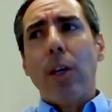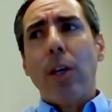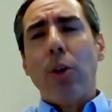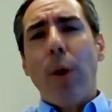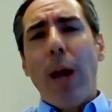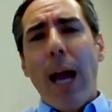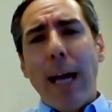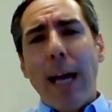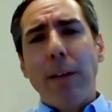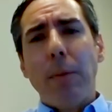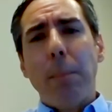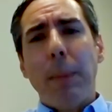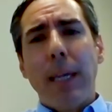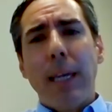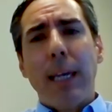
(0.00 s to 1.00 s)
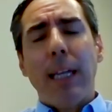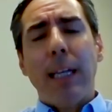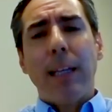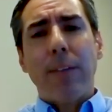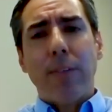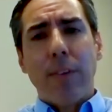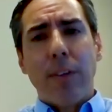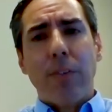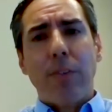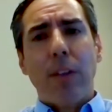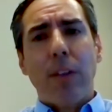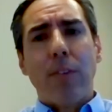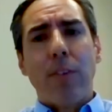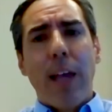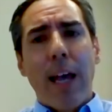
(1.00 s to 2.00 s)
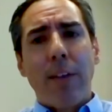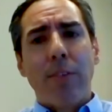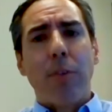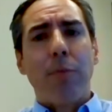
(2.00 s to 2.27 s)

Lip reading: you had to be in existence as